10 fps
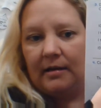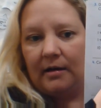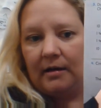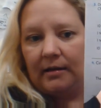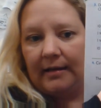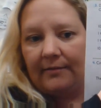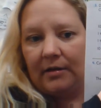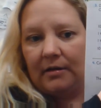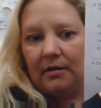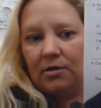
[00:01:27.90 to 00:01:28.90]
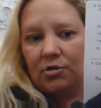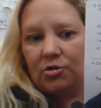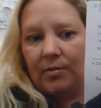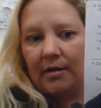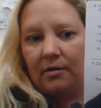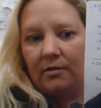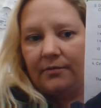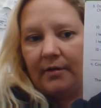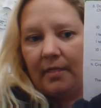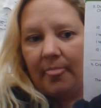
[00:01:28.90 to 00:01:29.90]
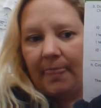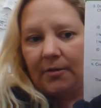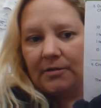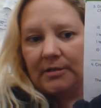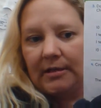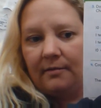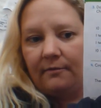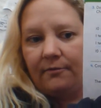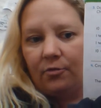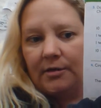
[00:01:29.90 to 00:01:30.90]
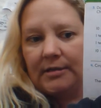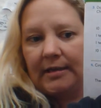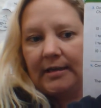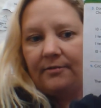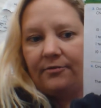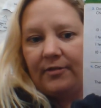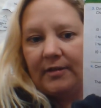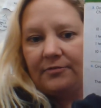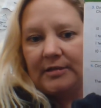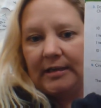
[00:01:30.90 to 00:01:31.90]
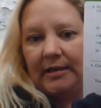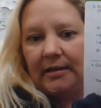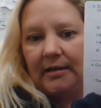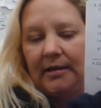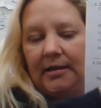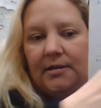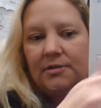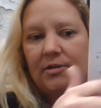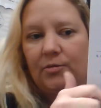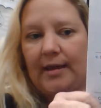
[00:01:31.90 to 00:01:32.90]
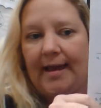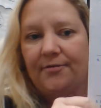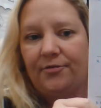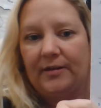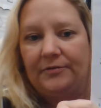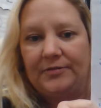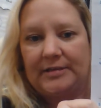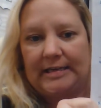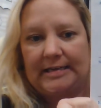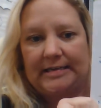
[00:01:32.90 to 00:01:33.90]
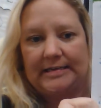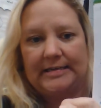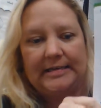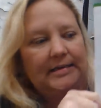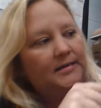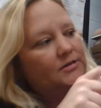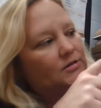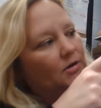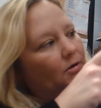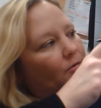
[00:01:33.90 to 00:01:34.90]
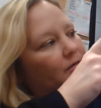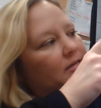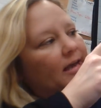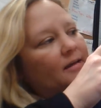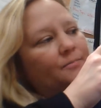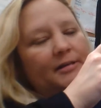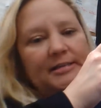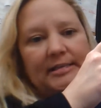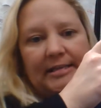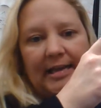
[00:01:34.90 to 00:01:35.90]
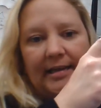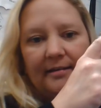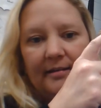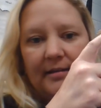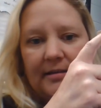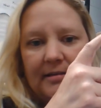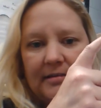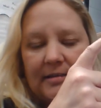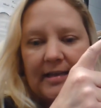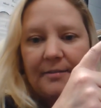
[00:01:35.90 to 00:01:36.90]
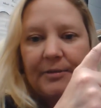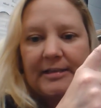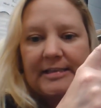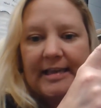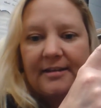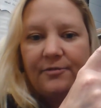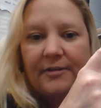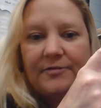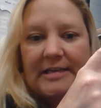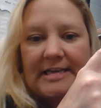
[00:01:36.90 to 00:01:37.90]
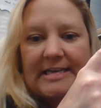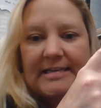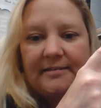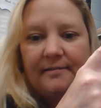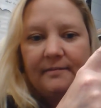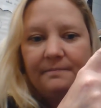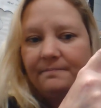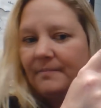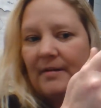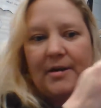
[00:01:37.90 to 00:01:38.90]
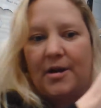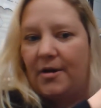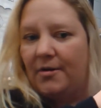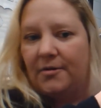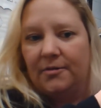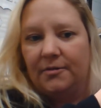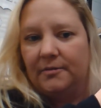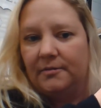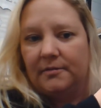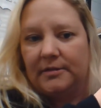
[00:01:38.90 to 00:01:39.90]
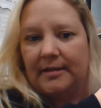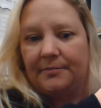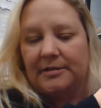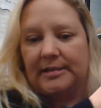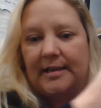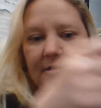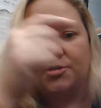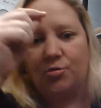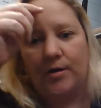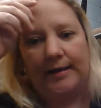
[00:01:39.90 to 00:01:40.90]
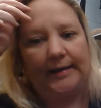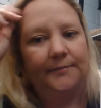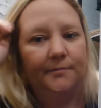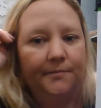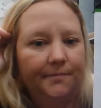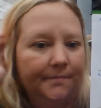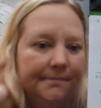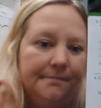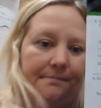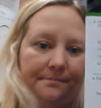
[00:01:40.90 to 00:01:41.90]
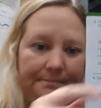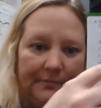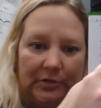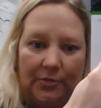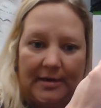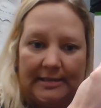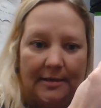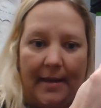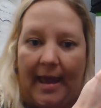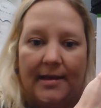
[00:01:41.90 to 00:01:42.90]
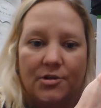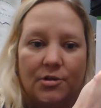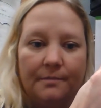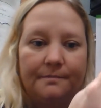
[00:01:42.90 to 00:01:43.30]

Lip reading: 11, 12, 13, 14, 15. So we have 15. So 10 plus 10. Is 10 plus 10 15? No. 10 plus 10 is 20. So it doesn't match.